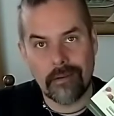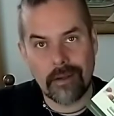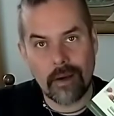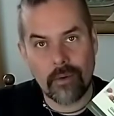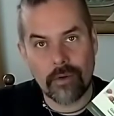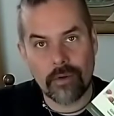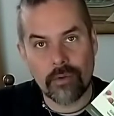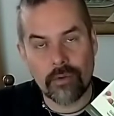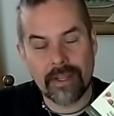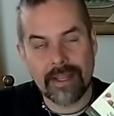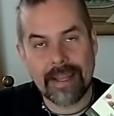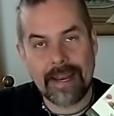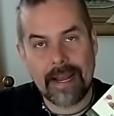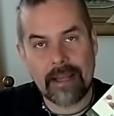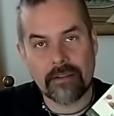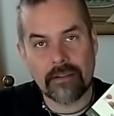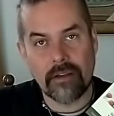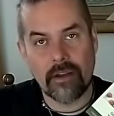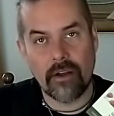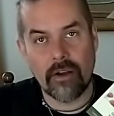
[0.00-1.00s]
Now we do the
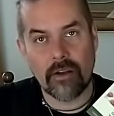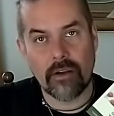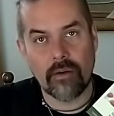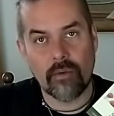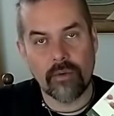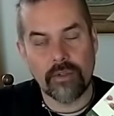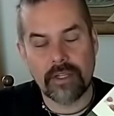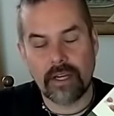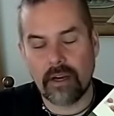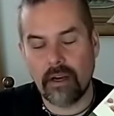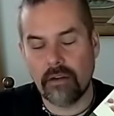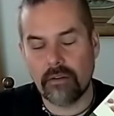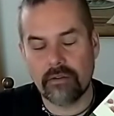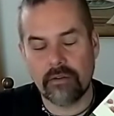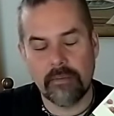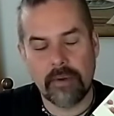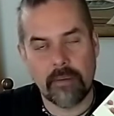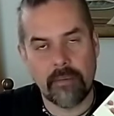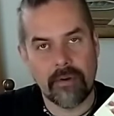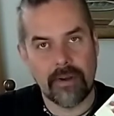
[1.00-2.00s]
gräslök, which I
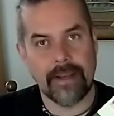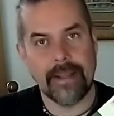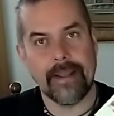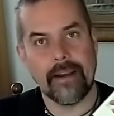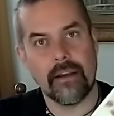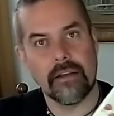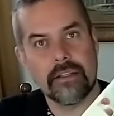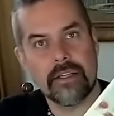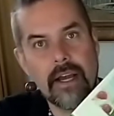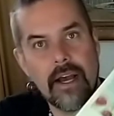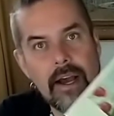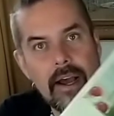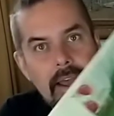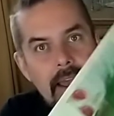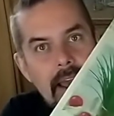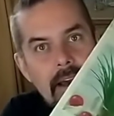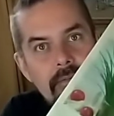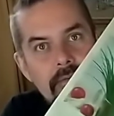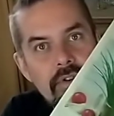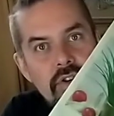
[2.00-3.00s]
can't remember in English. I
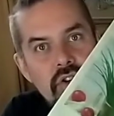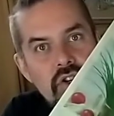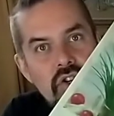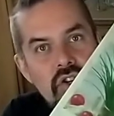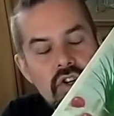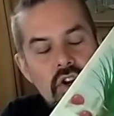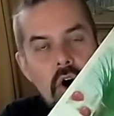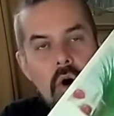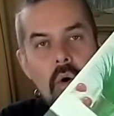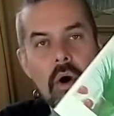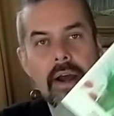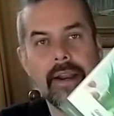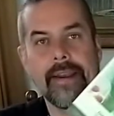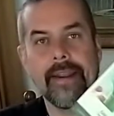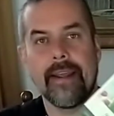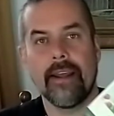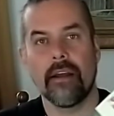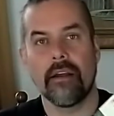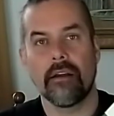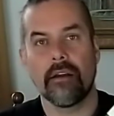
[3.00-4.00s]
have no
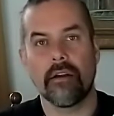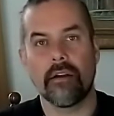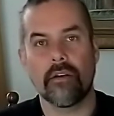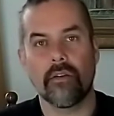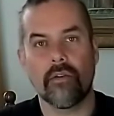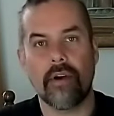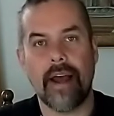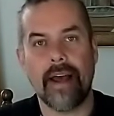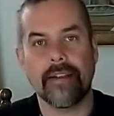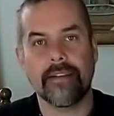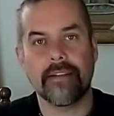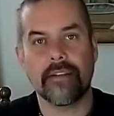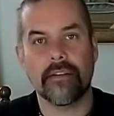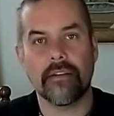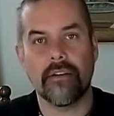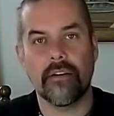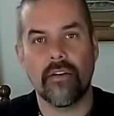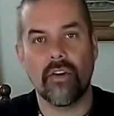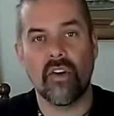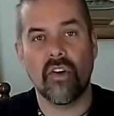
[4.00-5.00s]
idea.
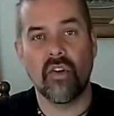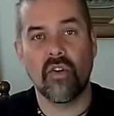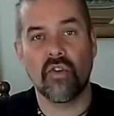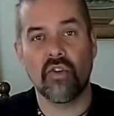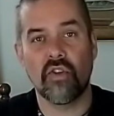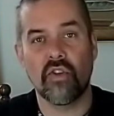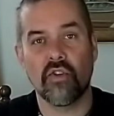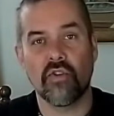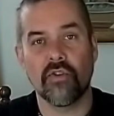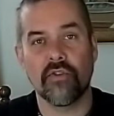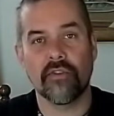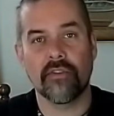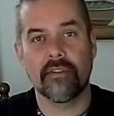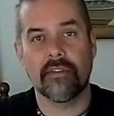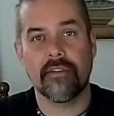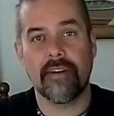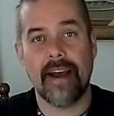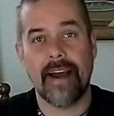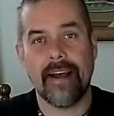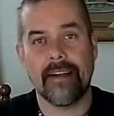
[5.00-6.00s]
Grass, onion,
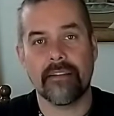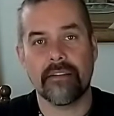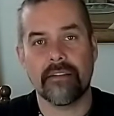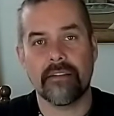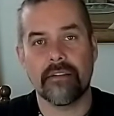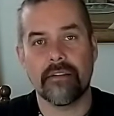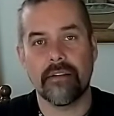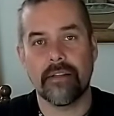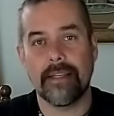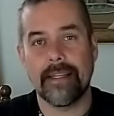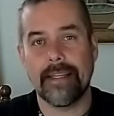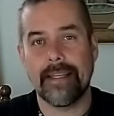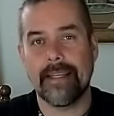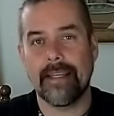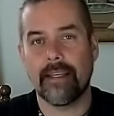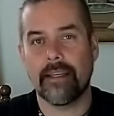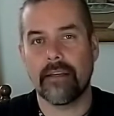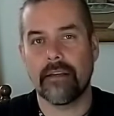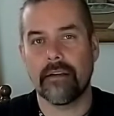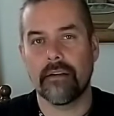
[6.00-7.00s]
grass,
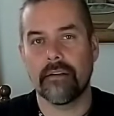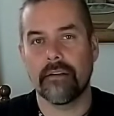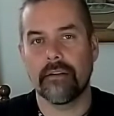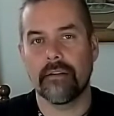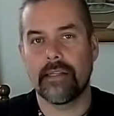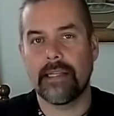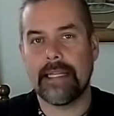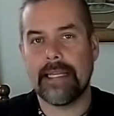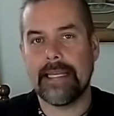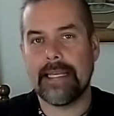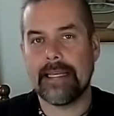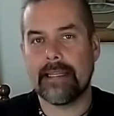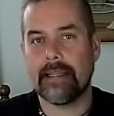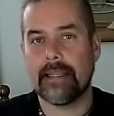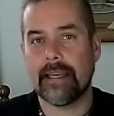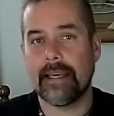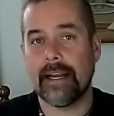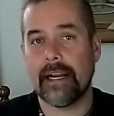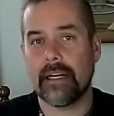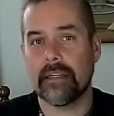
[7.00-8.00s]
leek
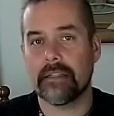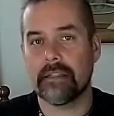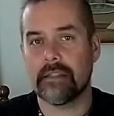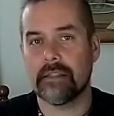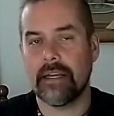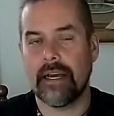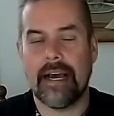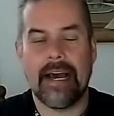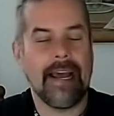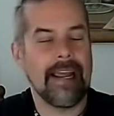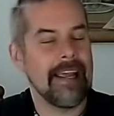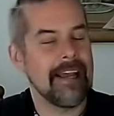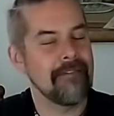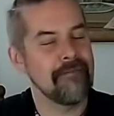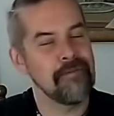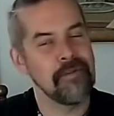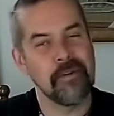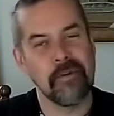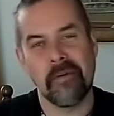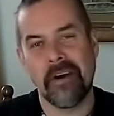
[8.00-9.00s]
the grass. I
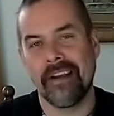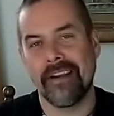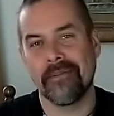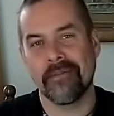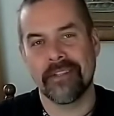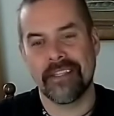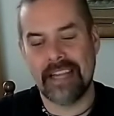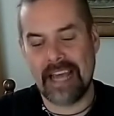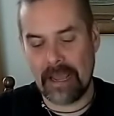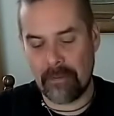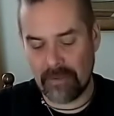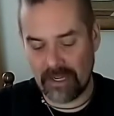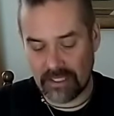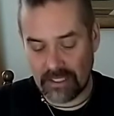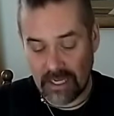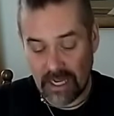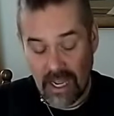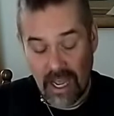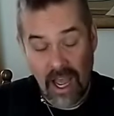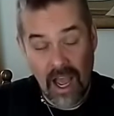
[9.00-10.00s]
have no idea what the name
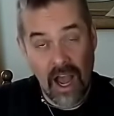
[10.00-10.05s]
is.